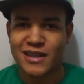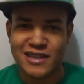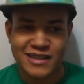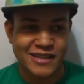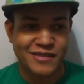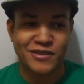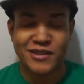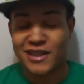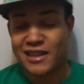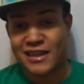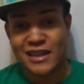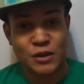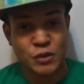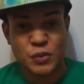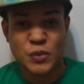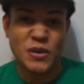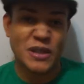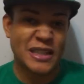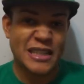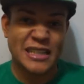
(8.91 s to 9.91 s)
because I feel like
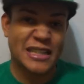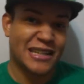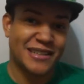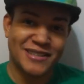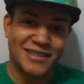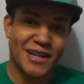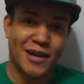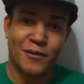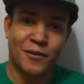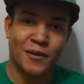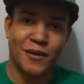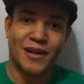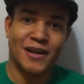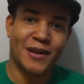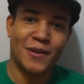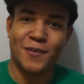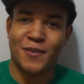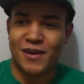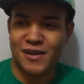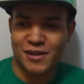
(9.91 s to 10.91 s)
that really does cover it
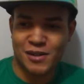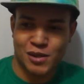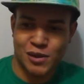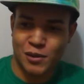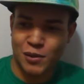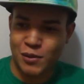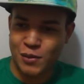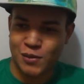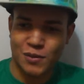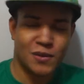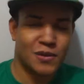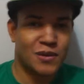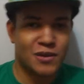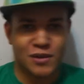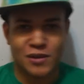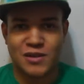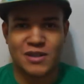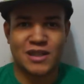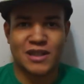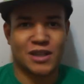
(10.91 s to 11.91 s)
compared to
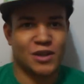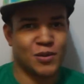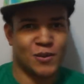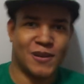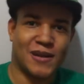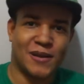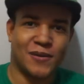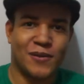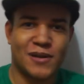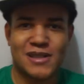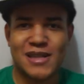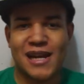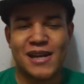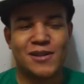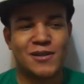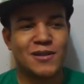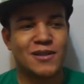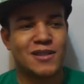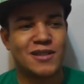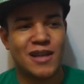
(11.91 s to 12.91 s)
using the three different
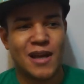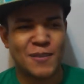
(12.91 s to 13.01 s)
titles.